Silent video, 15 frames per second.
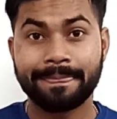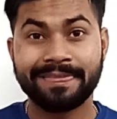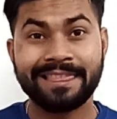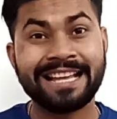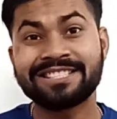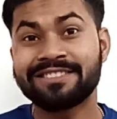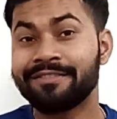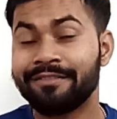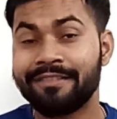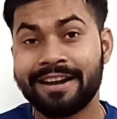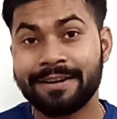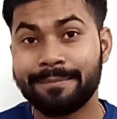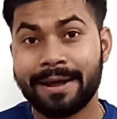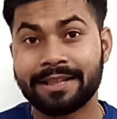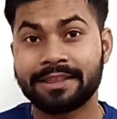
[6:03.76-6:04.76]
That's a
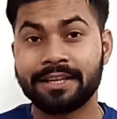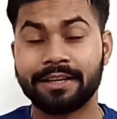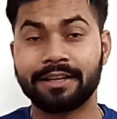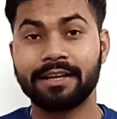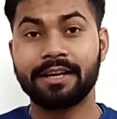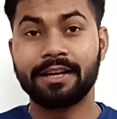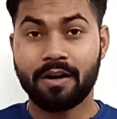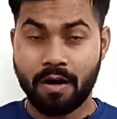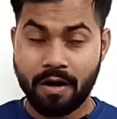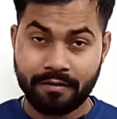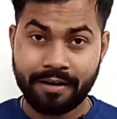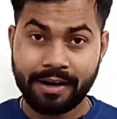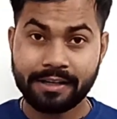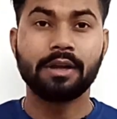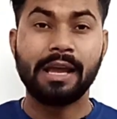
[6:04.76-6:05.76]
very bad thing. All
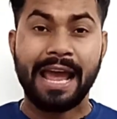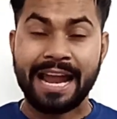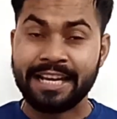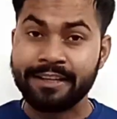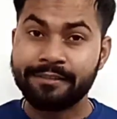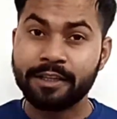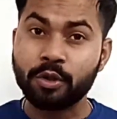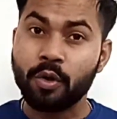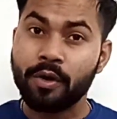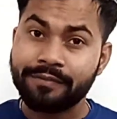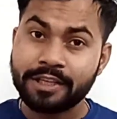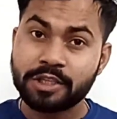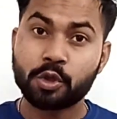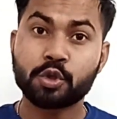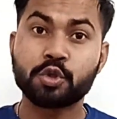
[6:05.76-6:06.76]
right, and even though if
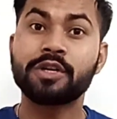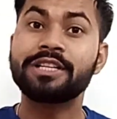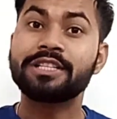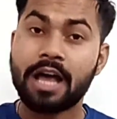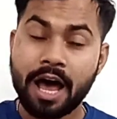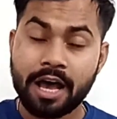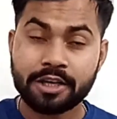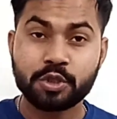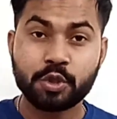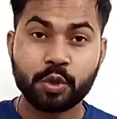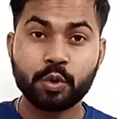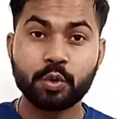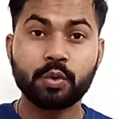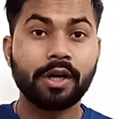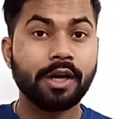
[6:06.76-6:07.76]
this question is asked to
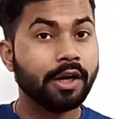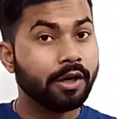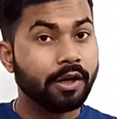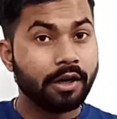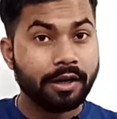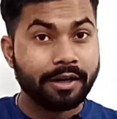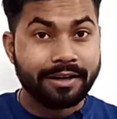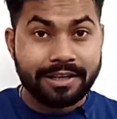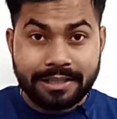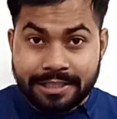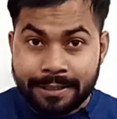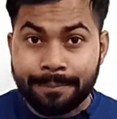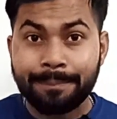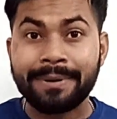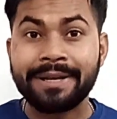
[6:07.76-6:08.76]
you,
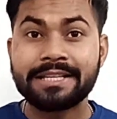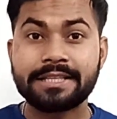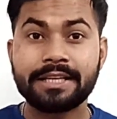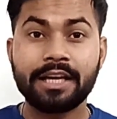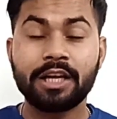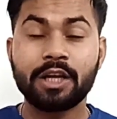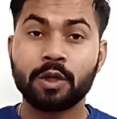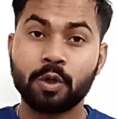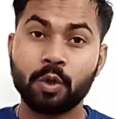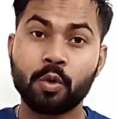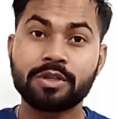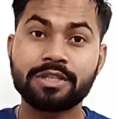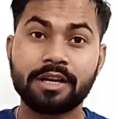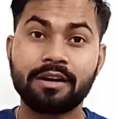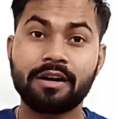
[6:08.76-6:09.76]
simply say, no
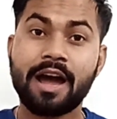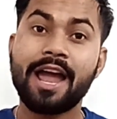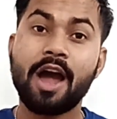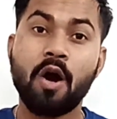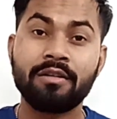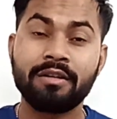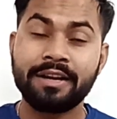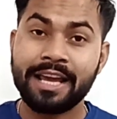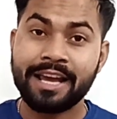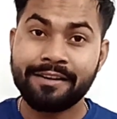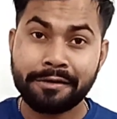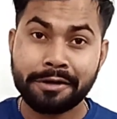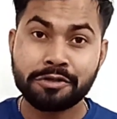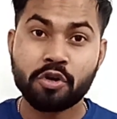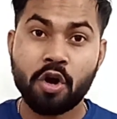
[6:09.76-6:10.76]
sir, I already
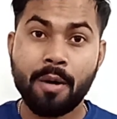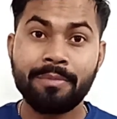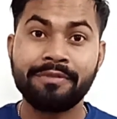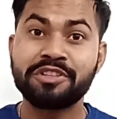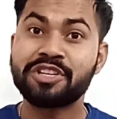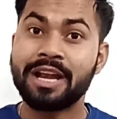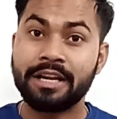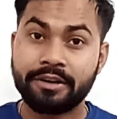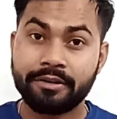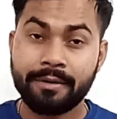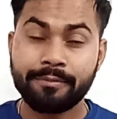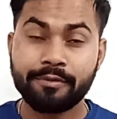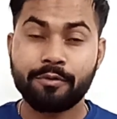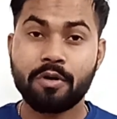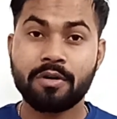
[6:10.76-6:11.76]
have a job which I
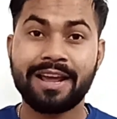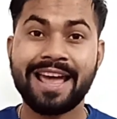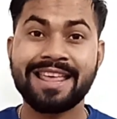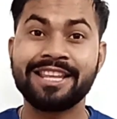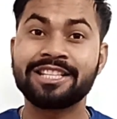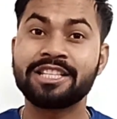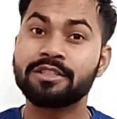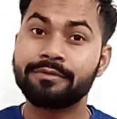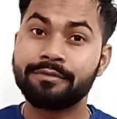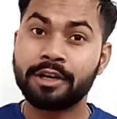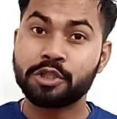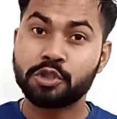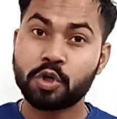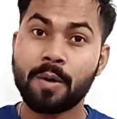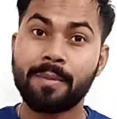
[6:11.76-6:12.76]
dreamt for, and this is
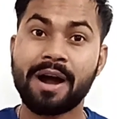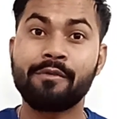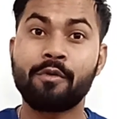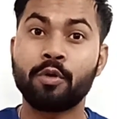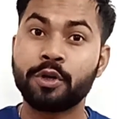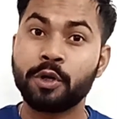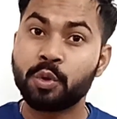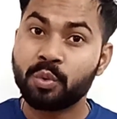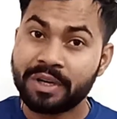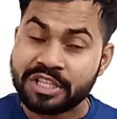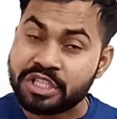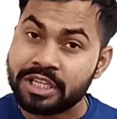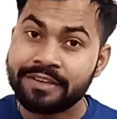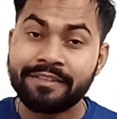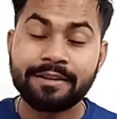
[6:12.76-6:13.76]
what job I wanted to
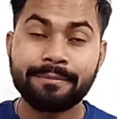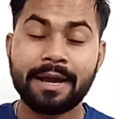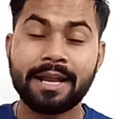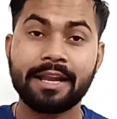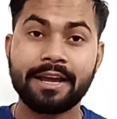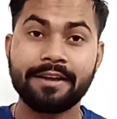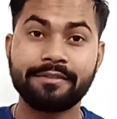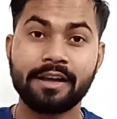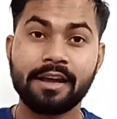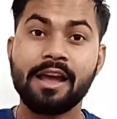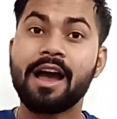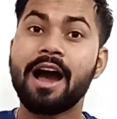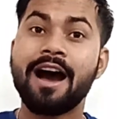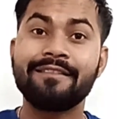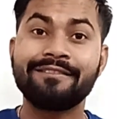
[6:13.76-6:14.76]
achieve in my life.
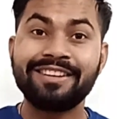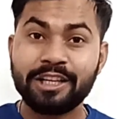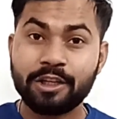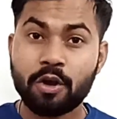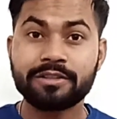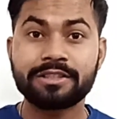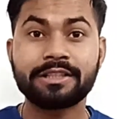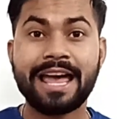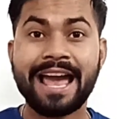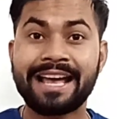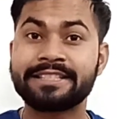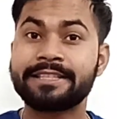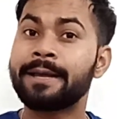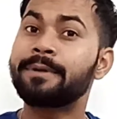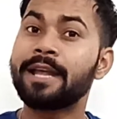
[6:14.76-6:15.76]
I will not
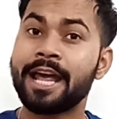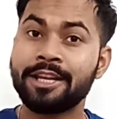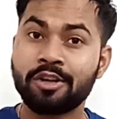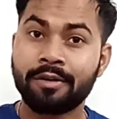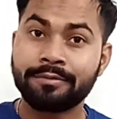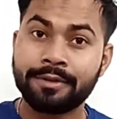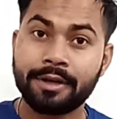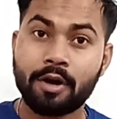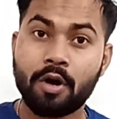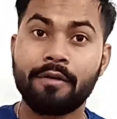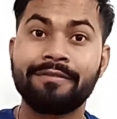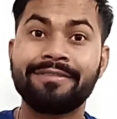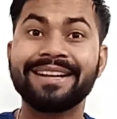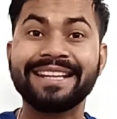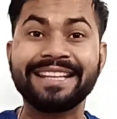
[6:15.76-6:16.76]
accept any of the
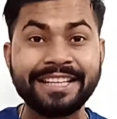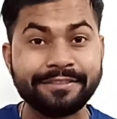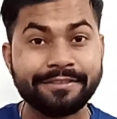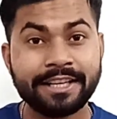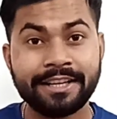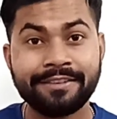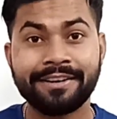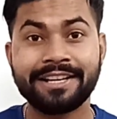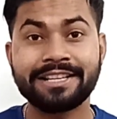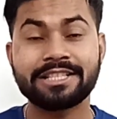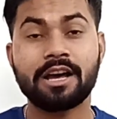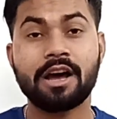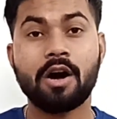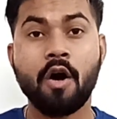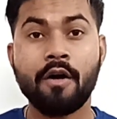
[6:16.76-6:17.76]
offer, even if it is
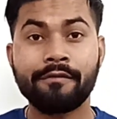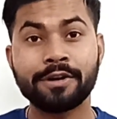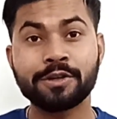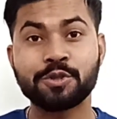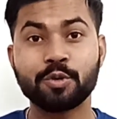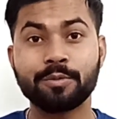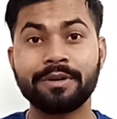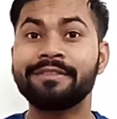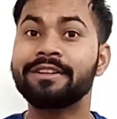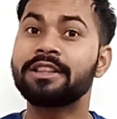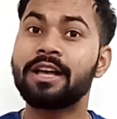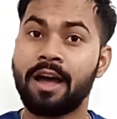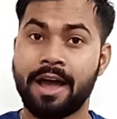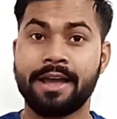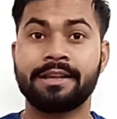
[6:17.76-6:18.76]
offered to me with
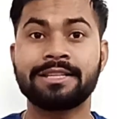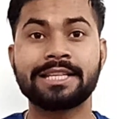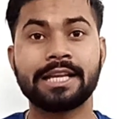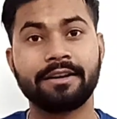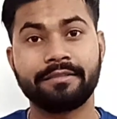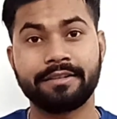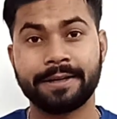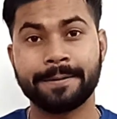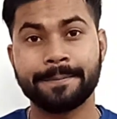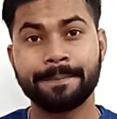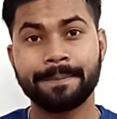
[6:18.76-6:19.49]
the higher salary.